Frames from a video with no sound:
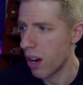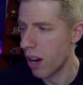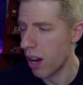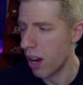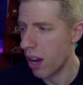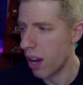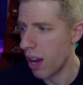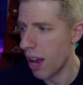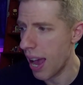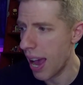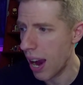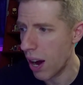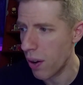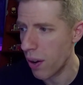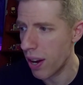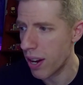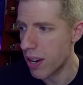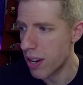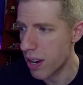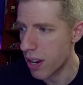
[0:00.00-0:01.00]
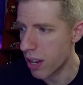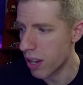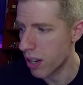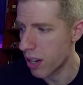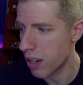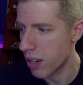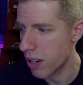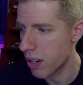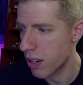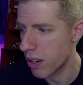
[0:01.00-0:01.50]
Uh, Aaron
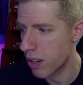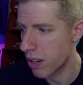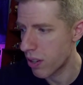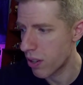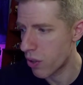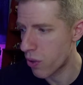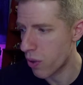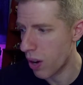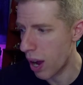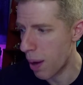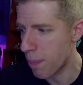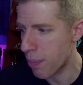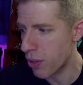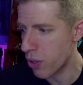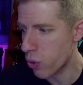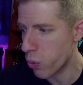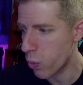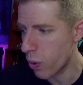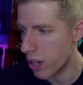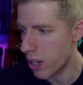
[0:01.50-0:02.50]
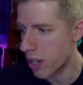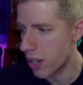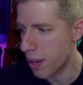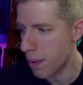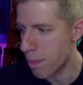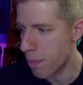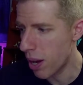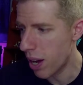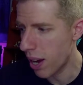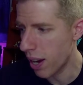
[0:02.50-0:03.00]
dropping 20
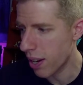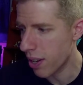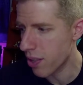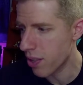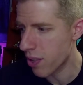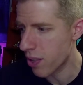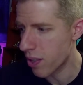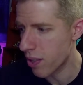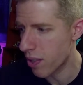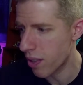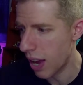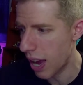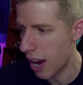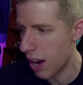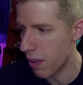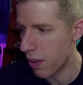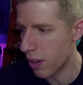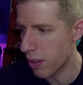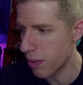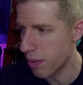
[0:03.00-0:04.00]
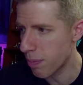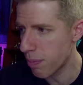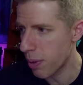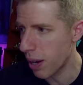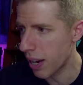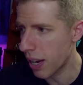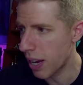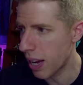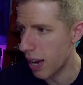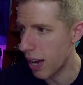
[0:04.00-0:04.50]
bucks. Aaron,
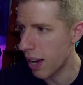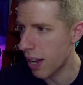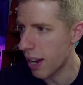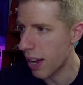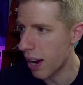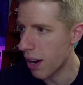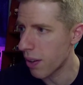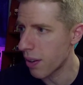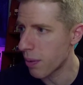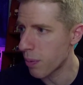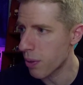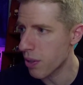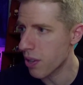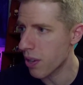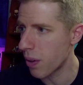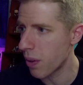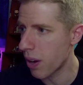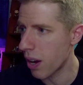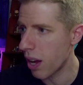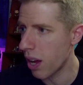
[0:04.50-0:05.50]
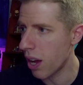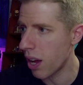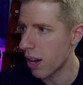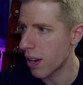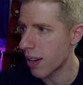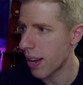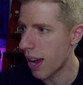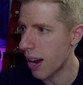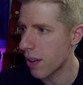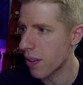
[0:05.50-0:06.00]
my God, Aaron, what's going
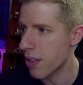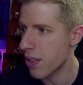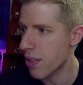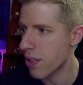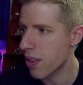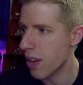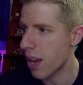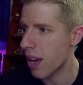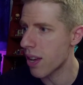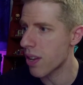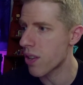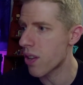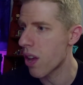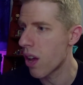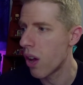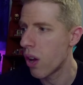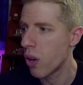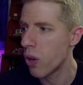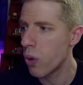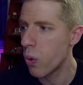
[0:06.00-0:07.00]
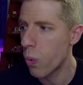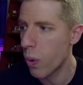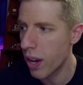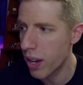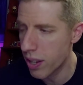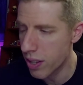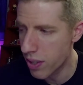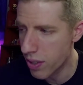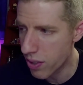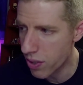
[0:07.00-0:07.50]
on? Aaron says, who
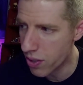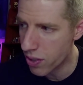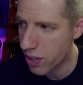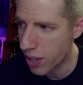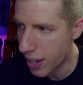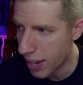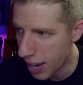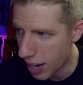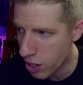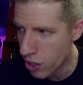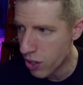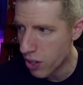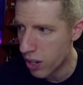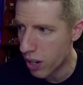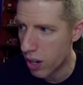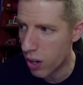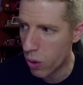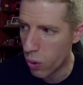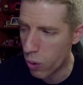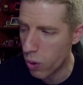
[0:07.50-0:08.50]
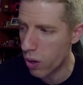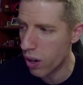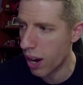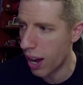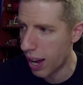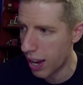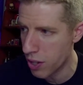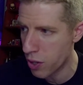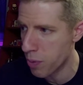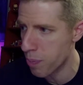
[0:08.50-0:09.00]
wins, Takeshita or
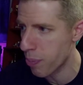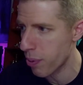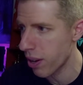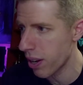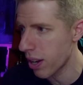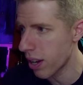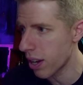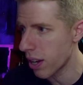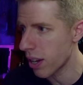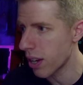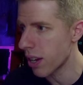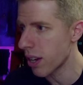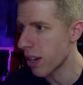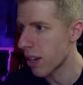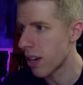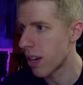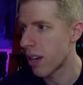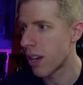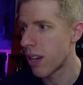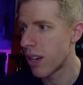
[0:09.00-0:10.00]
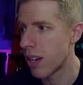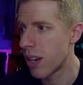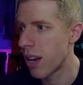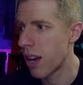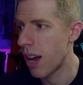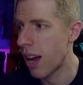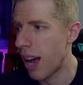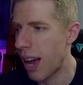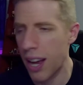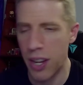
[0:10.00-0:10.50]
Ospreay?
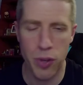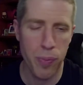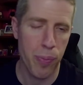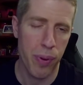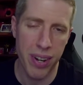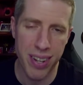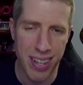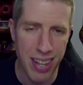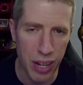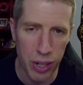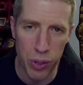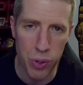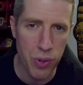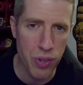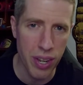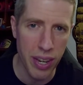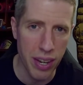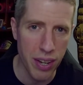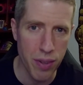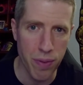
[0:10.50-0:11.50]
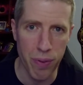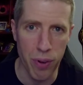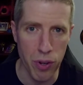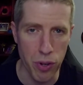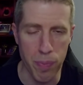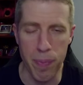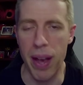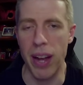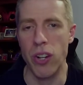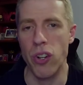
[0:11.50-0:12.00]
Ospreay's not losing his
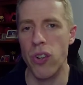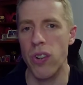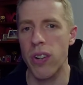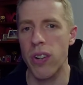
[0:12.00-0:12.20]
first match.